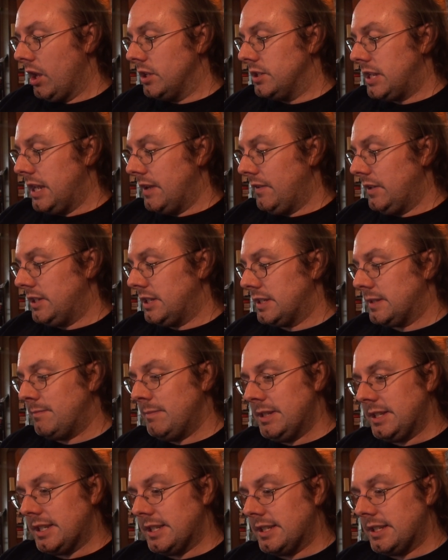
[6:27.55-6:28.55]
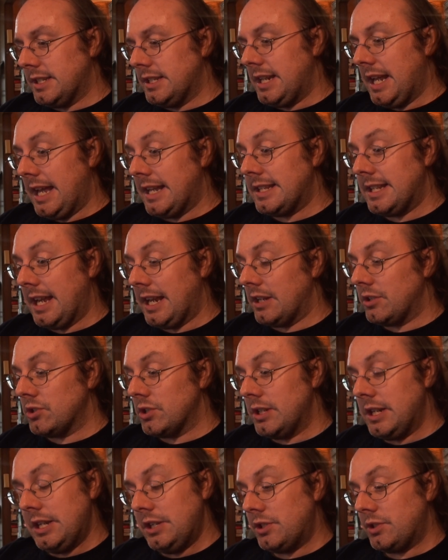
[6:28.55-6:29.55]
David dismisses it as
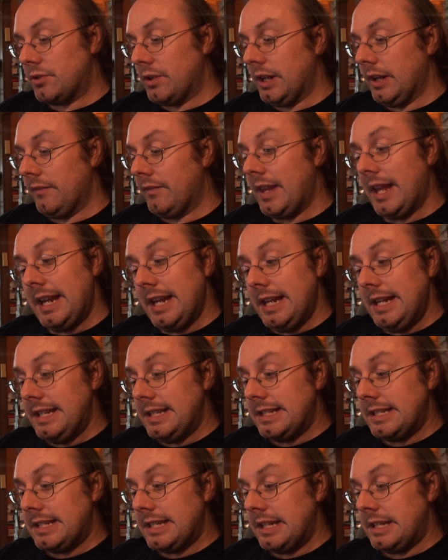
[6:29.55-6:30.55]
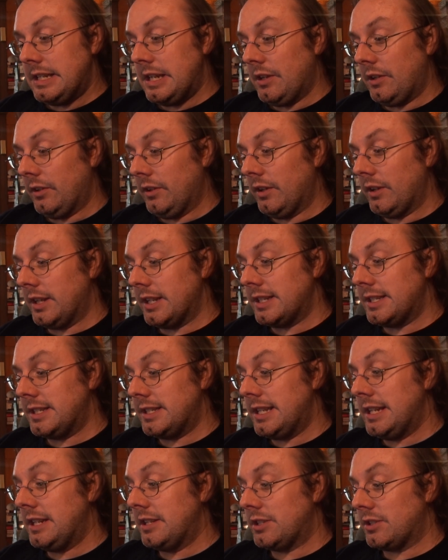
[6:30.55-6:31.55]
ancient history. That is, until the
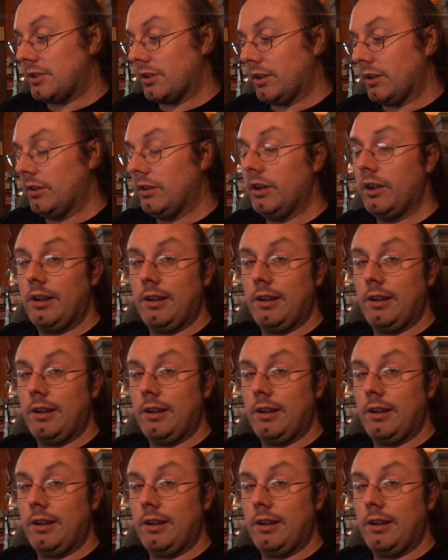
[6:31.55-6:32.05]
sinister